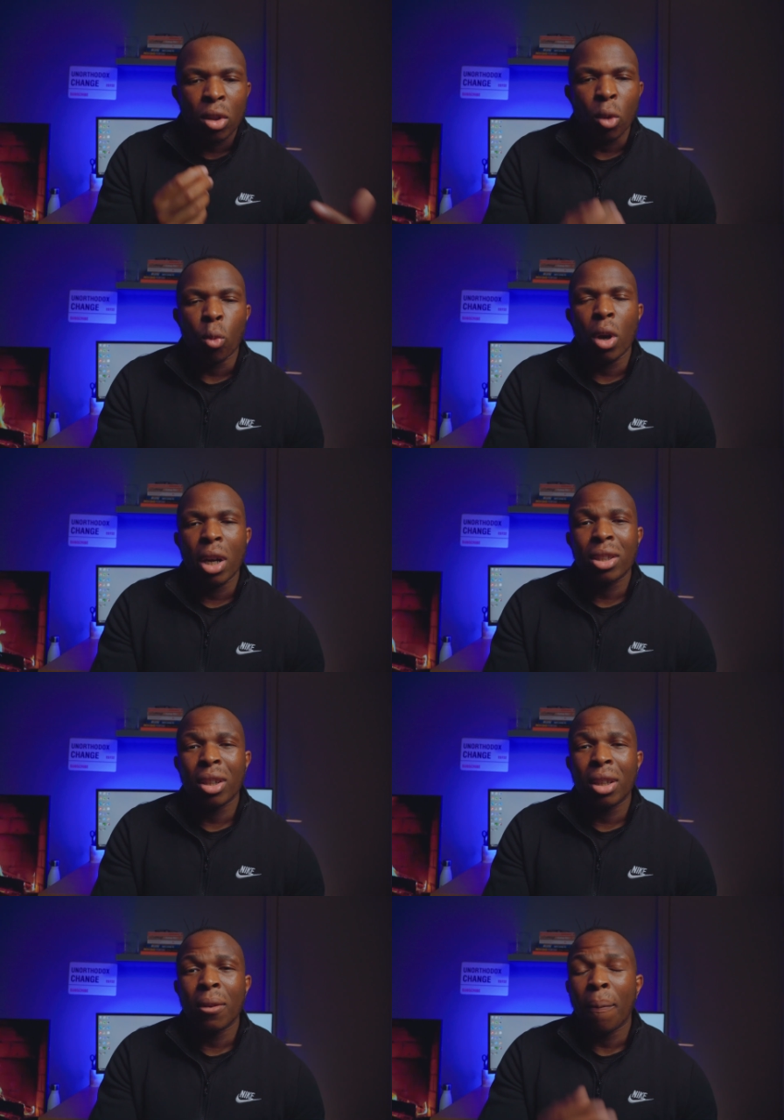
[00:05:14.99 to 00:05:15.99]
the work
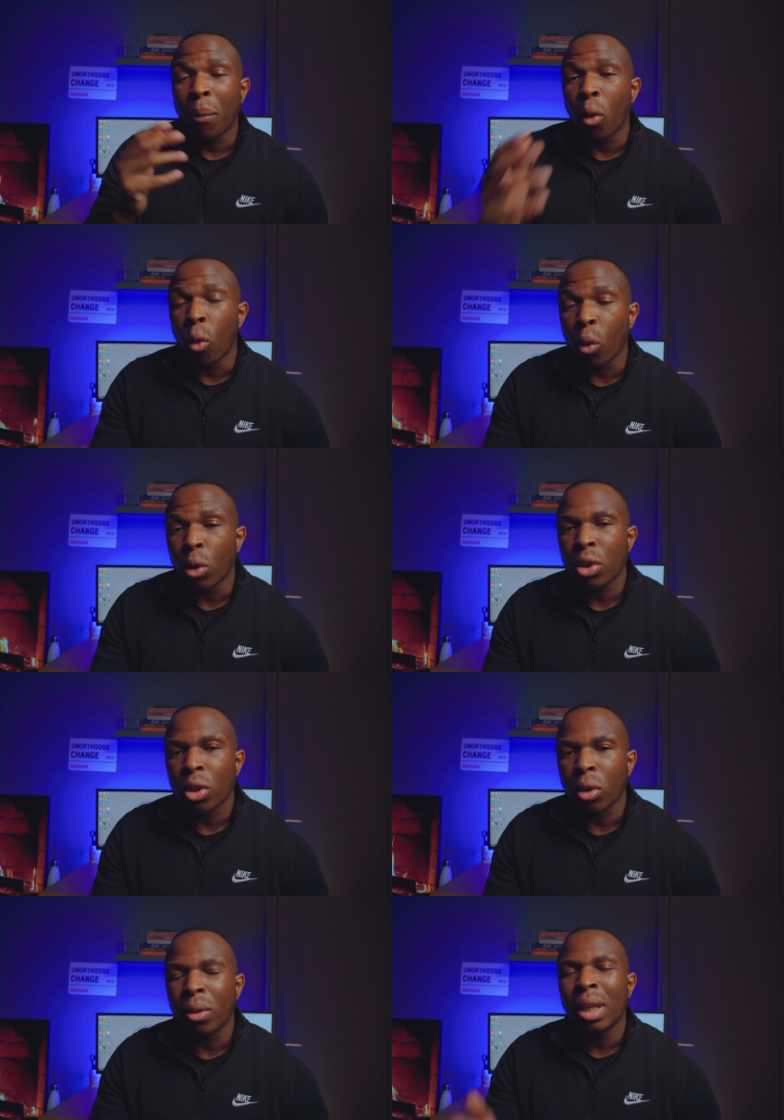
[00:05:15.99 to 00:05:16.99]
done but
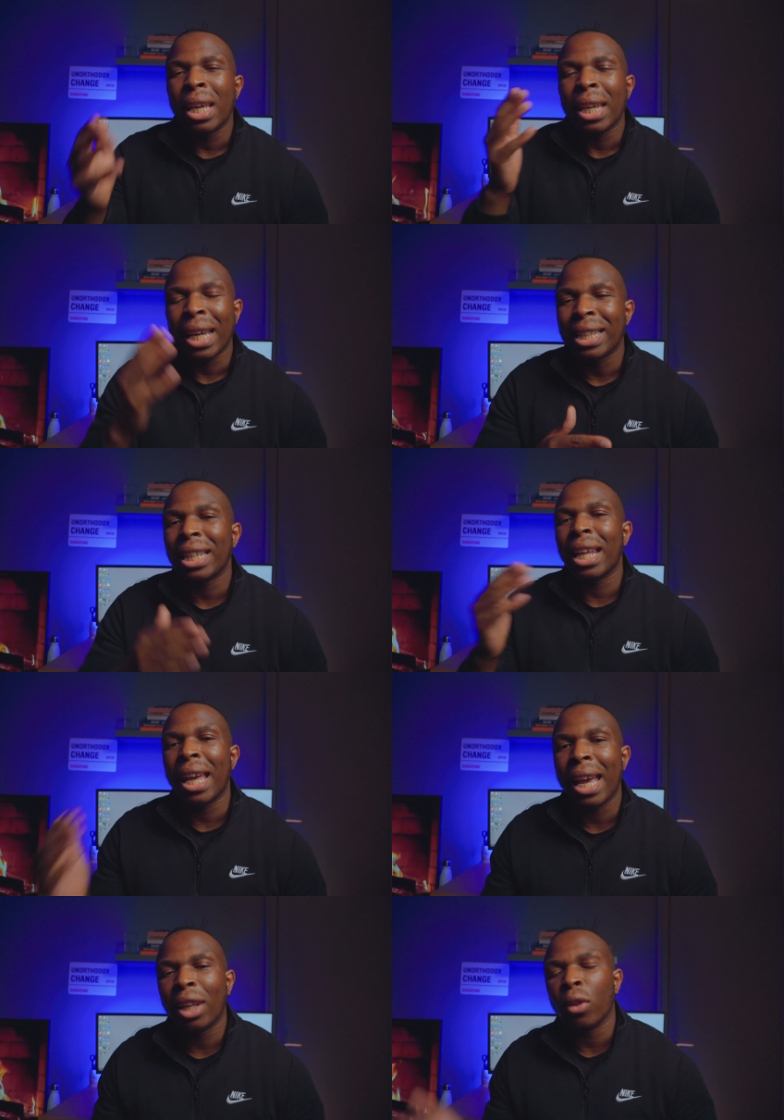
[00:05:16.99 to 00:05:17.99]
also getting
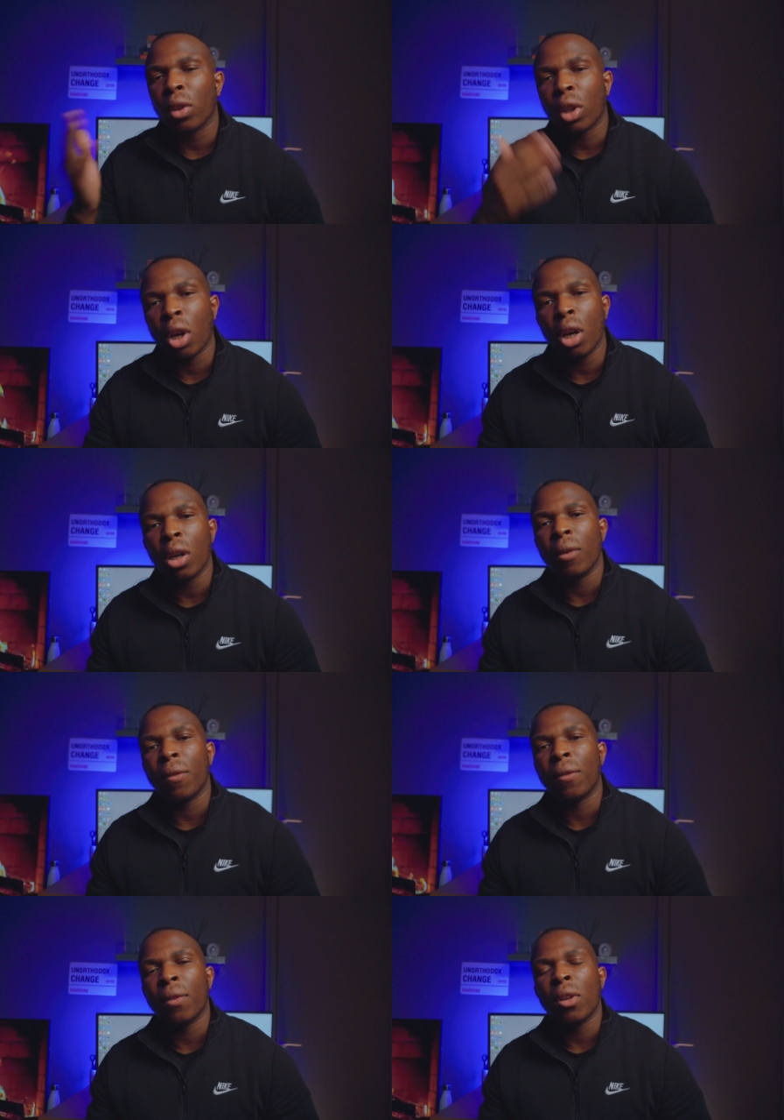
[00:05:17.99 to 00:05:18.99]
ahead of the
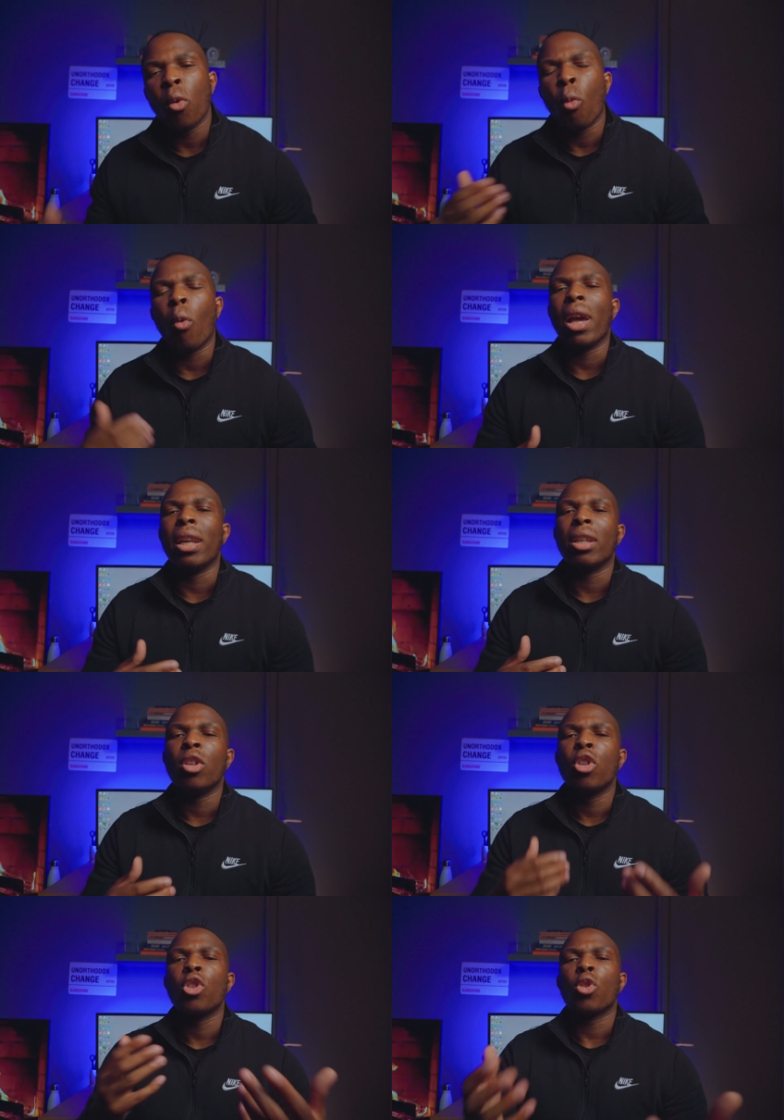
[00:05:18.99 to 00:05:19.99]
curve when
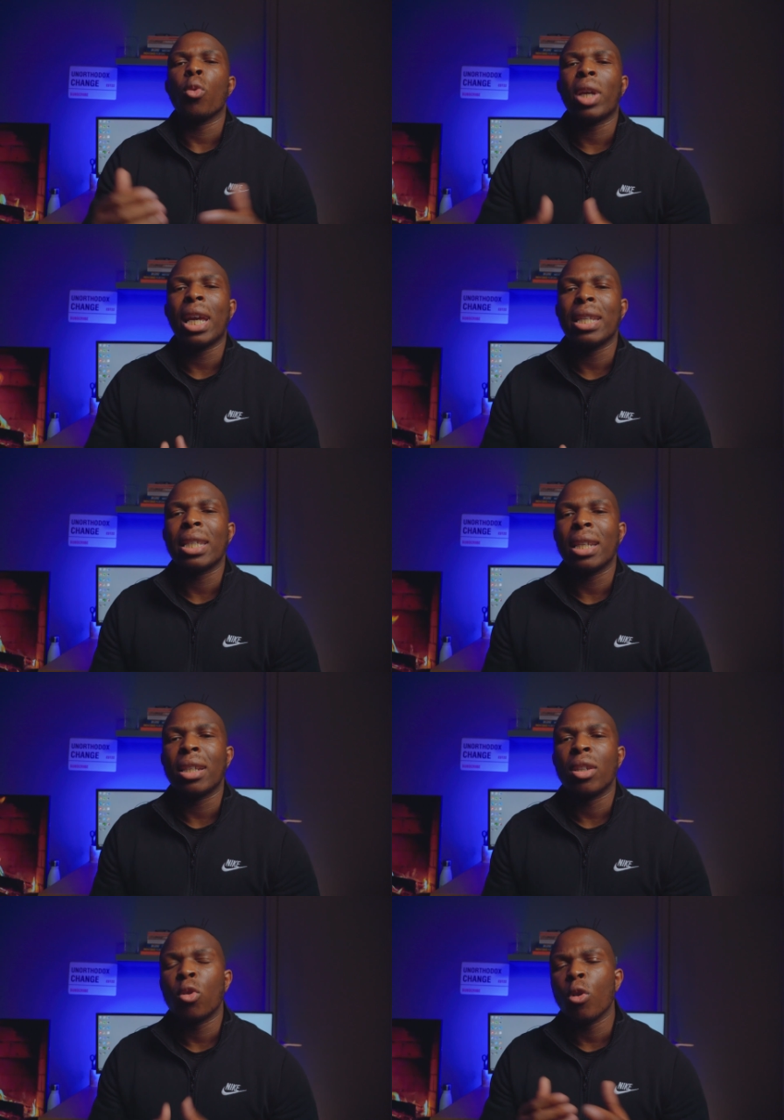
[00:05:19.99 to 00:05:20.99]

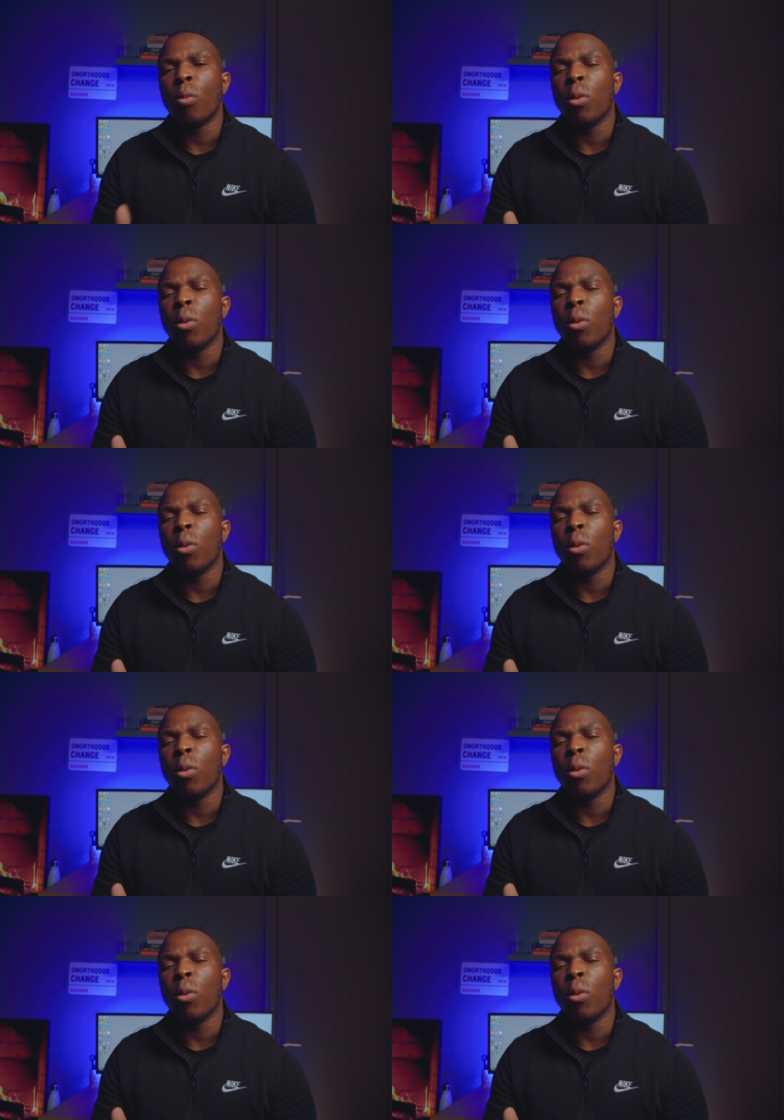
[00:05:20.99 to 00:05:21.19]
showcasing your